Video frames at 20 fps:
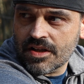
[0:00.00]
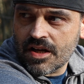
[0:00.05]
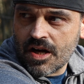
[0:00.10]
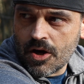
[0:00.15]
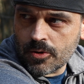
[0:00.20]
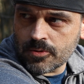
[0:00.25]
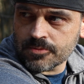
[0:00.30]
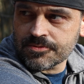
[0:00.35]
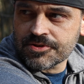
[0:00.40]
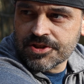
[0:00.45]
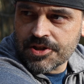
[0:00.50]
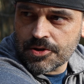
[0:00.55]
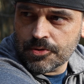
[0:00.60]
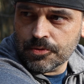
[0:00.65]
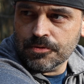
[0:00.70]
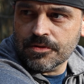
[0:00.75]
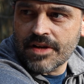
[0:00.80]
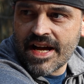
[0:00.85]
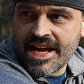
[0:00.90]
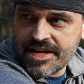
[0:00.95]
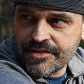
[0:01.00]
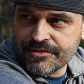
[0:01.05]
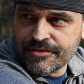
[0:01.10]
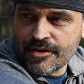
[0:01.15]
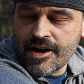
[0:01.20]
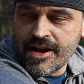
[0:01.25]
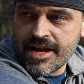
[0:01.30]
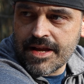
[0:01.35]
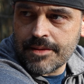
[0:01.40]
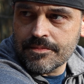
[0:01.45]
old school
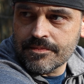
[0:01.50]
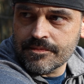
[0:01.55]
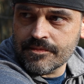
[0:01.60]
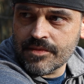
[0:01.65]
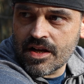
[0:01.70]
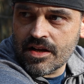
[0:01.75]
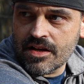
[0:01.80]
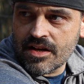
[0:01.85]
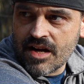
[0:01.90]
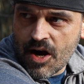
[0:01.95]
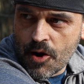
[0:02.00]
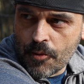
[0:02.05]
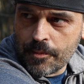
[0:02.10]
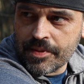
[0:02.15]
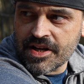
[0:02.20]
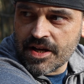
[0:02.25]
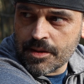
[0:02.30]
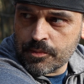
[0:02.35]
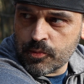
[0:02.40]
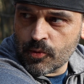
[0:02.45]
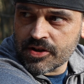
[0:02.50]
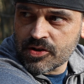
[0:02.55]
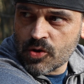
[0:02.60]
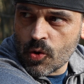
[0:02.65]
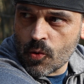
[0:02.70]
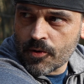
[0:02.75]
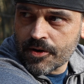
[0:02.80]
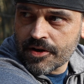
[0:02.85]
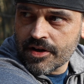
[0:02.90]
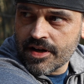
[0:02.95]
A-frame, open up one
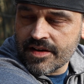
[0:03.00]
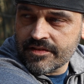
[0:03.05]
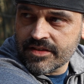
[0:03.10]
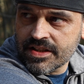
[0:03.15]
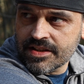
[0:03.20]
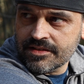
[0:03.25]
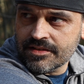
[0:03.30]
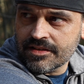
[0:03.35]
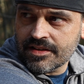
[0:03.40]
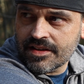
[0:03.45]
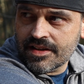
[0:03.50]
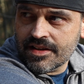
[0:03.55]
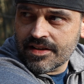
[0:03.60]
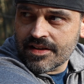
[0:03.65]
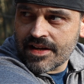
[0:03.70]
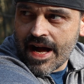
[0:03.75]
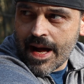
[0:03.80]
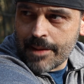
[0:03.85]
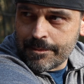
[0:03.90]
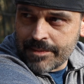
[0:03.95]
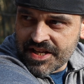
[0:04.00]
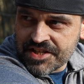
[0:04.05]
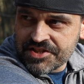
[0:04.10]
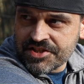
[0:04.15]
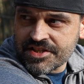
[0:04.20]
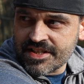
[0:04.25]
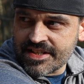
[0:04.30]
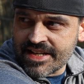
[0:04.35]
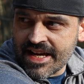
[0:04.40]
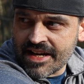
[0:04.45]
corner of it. I
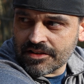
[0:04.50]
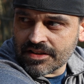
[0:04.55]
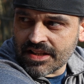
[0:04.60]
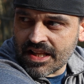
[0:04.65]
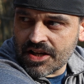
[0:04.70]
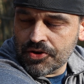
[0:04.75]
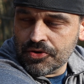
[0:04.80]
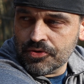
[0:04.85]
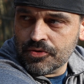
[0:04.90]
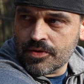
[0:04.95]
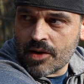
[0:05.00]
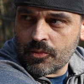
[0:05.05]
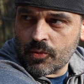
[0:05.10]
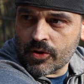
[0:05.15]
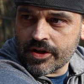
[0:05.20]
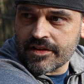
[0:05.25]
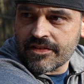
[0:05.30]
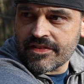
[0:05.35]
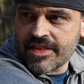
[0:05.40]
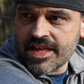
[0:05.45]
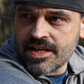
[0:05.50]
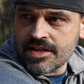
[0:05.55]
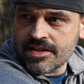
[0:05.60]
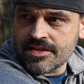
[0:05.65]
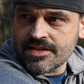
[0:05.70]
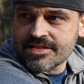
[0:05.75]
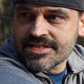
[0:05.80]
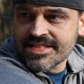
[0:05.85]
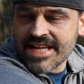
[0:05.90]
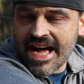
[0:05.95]
pitched it down low. I wanted the
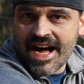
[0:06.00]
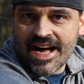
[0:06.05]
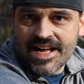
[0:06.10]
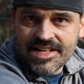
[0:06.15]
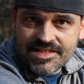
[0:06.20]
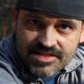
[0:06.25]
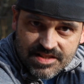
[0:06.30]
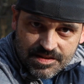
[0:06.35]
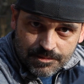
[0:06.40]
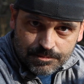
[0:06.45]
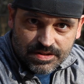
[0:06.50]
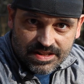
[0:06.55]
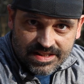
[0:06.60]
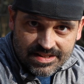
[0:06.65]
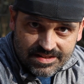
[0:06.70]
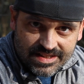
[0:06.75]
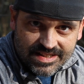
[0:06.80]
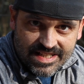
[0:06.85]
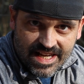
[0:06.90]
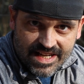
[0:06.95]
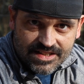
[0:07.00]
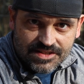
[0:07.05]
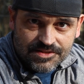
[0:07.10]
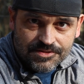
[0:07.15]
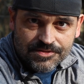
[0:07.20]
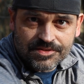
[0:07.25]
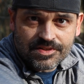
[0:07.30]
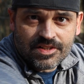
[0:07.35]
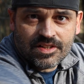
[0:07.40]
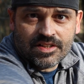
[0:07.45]
sides completely
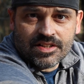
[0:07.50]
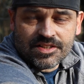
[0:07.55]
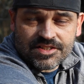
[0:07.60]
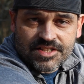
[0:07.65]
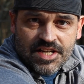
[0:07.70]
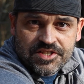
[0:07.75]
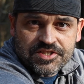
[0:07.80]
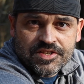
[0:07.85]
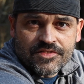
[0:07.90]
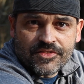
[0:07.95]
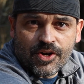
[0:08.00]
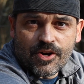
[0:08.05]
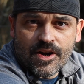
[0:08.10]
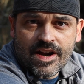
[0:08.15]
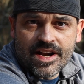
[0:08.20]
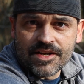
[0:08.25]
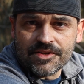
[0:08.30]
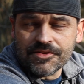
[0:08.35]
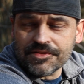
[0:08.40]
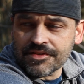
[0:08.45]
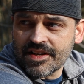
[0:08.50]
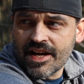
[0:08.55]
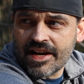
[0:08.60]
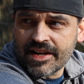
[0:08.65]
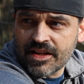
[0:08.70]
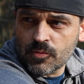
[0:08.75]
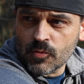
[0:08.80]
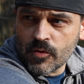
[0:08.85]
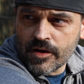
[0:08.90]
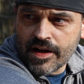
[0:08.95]
down, touching the ground. I
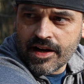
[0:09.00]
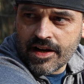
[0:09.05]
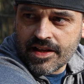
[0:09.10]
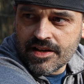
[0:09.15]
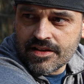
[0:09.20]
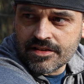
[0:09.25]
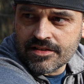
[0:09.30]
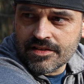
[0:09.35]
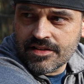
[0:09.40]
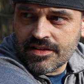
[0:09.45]
didn't want any